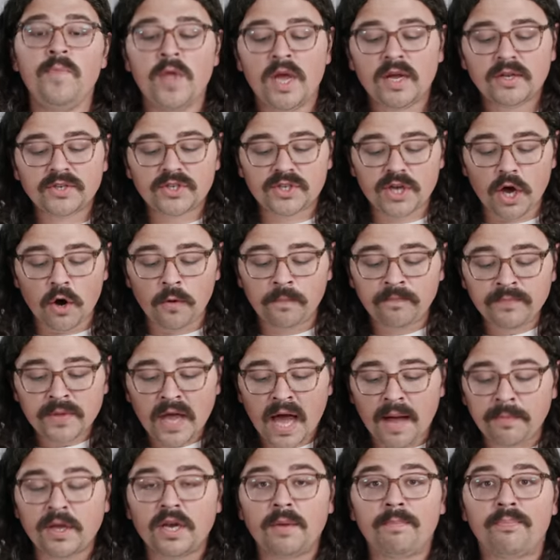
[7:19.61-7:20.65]
So
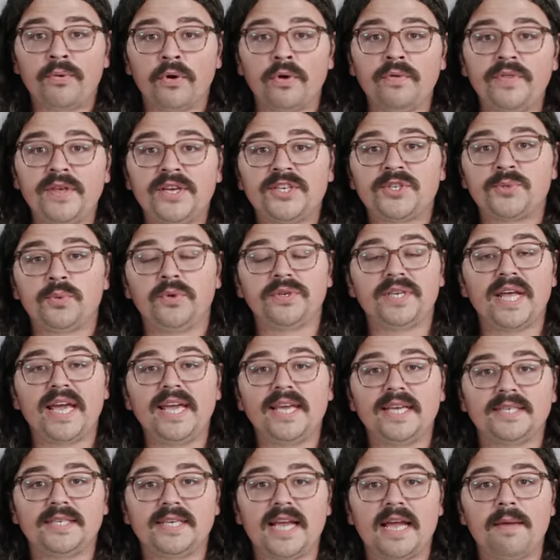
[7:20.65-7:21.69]
I'm going to brew this, we'll
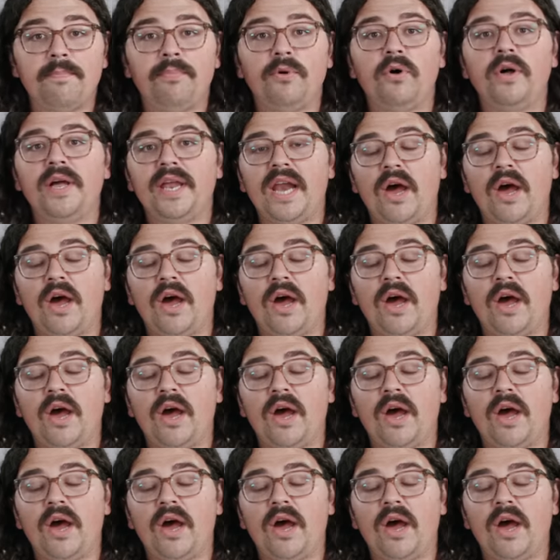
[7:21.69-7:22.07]
take a sample,